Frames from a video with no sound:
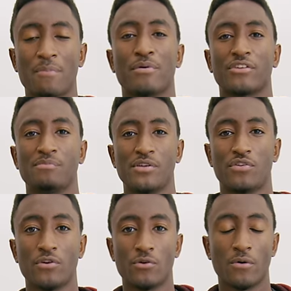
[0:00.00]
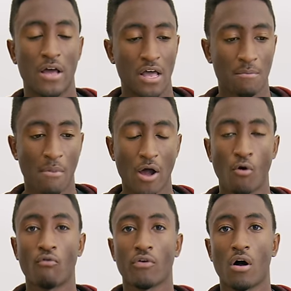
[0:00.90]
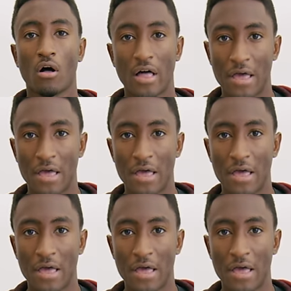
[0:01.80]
that brings me to my overall